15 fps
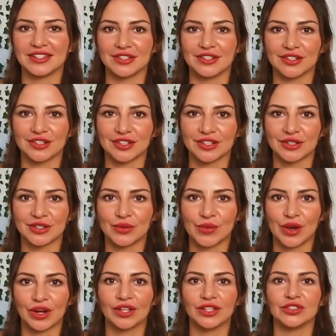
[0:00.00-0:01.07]
you're
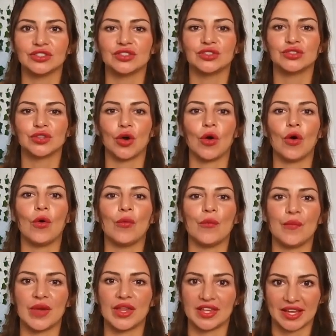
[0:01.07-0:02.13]
wearing so
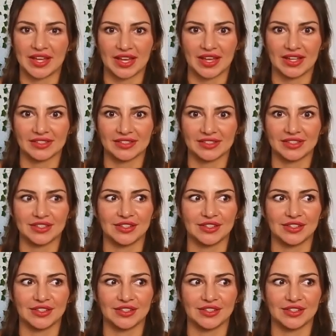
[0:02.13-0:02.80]
many hats.